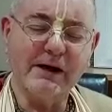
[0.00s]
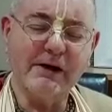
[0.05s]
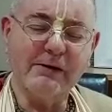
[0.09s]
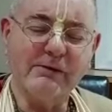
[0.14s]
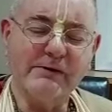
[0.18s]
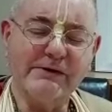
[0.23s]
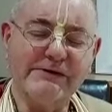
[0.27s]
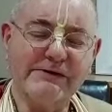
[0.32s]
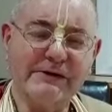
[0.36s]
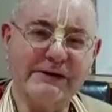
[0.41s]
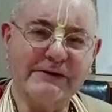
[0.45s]

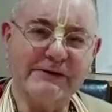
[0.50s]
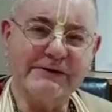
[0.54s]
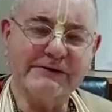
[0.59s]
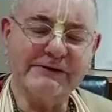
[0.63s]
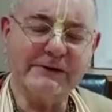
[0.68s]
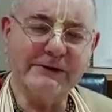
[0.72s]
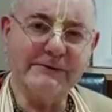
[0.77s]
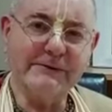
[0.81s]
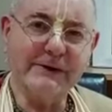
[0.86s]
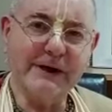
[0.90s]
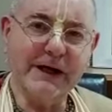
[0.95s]
which are
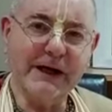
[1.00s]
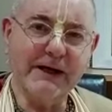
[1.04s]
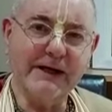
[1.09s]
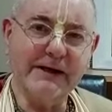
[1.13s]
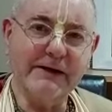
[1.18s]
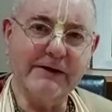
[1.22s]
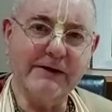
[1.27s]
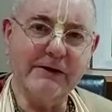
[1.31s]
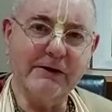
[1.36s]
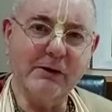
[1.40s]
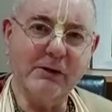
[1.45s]

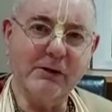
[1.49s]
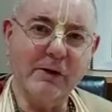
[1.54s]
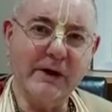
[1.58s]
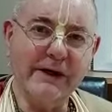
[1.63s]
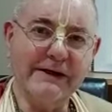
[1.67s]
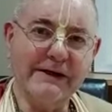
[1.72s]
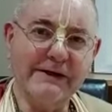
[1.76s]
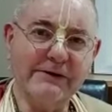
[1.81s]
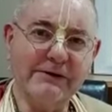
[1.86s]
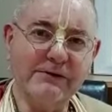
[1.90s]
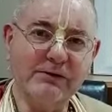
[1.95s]
stimulated or
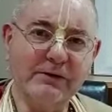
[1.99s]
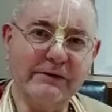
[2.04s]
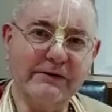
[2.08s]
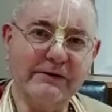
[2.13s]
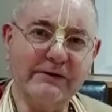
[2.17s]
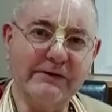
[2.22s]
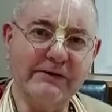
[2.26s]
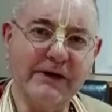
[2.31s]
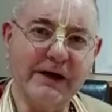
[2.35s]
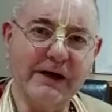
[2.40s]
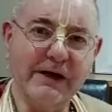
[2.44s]
awakened
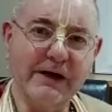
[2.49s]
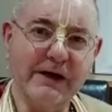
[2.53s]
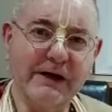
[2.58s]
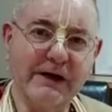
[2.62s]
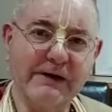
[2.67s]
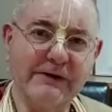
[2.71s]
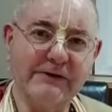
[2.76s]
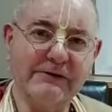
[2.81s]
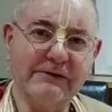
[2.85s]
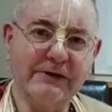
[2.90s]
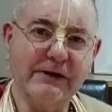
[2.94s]
within the
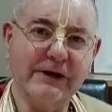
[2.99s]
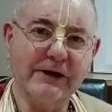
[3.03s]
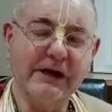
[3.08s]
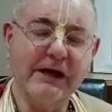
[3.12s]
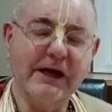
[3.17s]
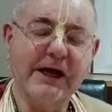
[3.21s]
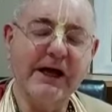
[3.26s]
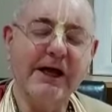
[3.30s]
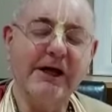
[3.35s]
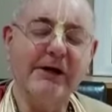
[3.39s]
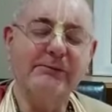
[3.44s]
heart
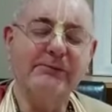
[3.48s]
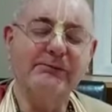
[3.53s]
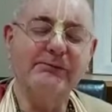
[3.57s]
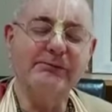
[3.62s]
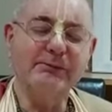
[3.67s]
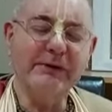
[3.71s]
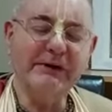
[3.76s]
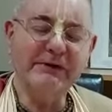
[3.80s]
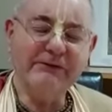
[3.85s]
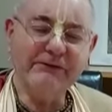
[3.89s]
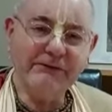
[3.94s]

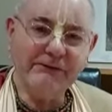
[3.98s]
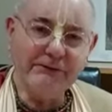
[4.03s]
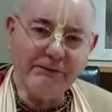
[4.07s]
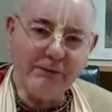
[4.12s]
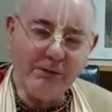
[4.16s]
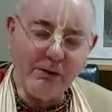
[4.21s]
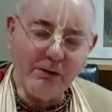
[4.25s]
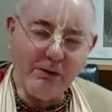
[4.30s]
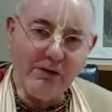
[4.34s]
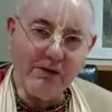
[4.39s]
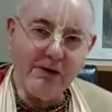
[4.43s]

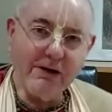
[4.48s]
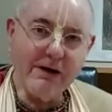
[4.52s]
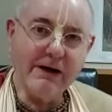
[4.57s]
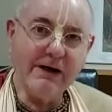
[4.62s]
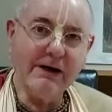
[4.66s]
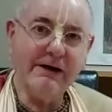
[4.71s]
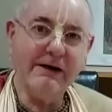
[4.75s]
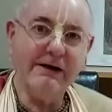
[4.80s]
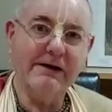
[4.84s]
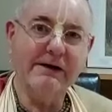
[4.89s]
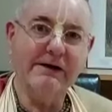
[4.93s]
before
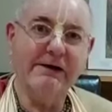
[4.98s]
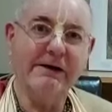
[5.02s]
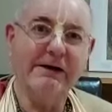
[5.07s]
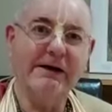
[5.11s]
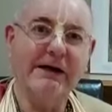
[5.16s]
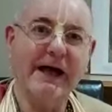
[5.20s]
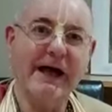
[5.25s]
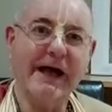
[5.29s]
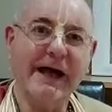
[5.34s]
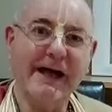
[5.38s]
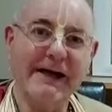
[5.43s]

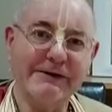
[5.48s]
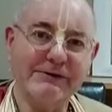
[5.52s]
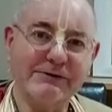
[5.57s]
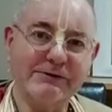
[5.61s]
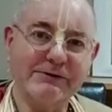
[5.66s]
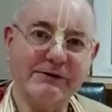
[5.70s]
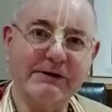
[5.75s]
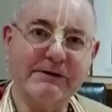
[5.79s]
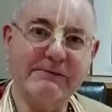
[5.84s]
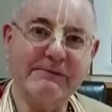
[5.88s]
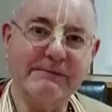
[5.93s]

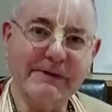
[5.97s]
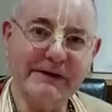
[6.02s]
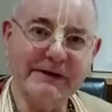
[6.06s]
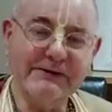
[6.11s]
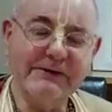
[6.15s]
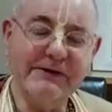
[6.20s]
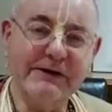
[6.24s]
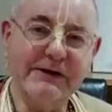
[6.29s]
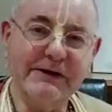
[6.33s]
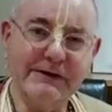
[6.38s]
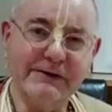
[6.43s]
actually
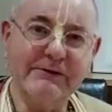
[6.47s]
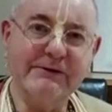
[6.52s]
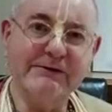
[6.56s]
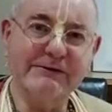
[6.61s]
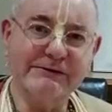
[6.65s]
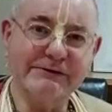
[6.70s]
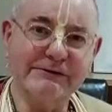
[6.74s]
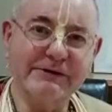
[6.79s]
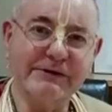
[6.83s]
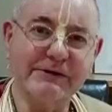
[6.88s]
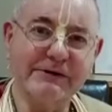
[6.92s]
meeting
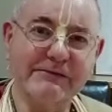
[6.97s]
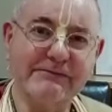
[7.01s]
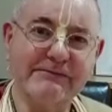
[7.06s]
Krishna.